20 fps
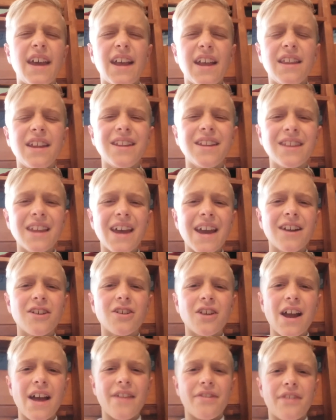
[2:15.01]
And then
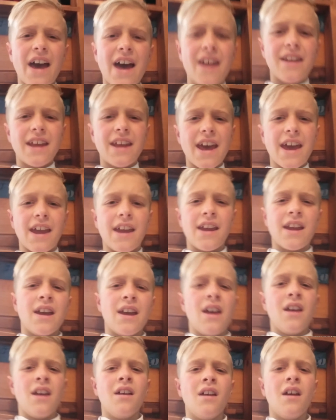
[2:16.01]
later that day,
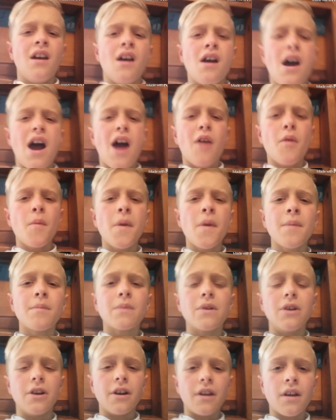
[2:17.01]
I
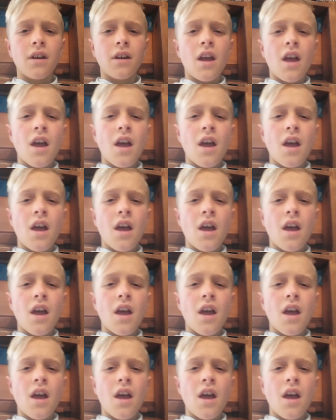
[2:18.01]
remembered